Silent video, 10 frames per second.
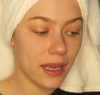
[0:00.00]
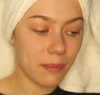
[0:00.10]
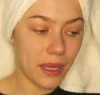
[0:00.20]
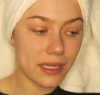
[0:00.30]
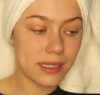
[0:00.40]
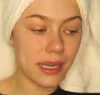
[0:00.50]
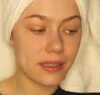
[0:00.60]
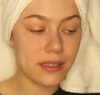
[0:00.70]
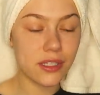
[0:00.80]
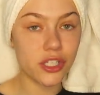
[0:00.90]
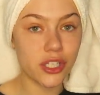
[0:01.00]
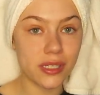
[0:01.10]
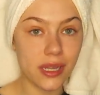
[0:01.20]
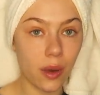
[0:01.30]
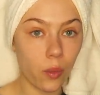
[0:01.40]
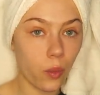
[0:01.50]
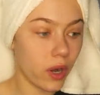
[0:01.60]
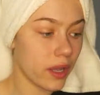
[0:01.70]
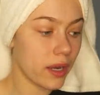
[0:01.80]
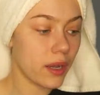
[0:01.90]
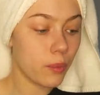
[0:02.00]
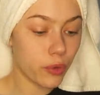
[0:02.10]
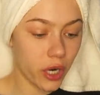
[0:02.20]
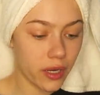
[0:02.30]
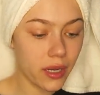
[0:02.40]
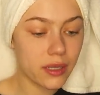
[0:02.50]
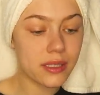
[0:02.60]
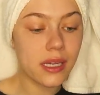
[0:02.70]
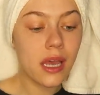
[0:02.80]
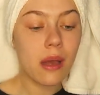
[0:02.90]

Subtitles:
it makes sense to just get one product.